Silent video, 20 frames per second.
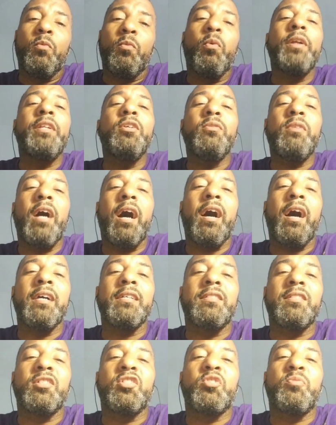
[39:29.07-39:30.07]
What do you
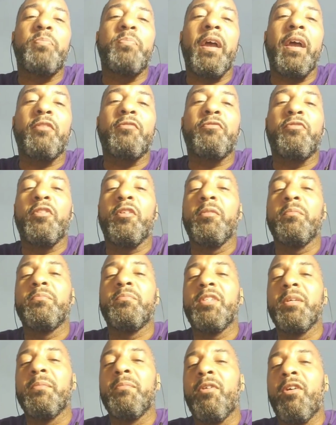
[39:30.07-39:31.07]
guys expect
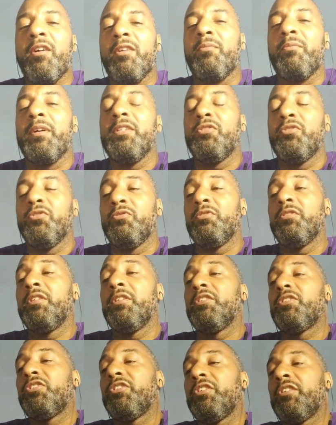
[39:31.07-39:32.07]
from Tim Hardaway
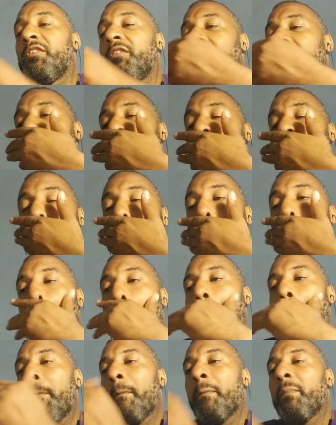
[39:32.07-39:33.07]
Jr. this year?
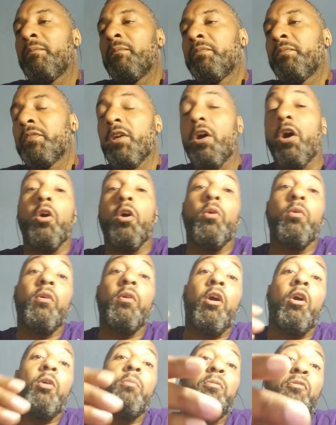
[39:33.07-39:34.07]

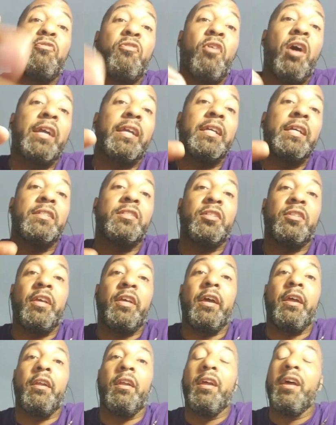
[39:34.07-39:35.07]
No. Before I get to
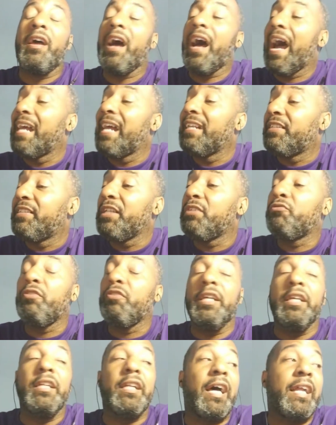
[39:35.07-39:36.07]
there, I
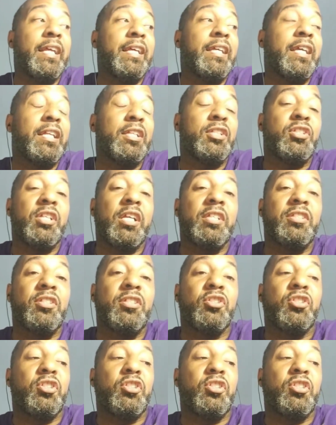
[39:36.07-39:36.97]
didn't get a chance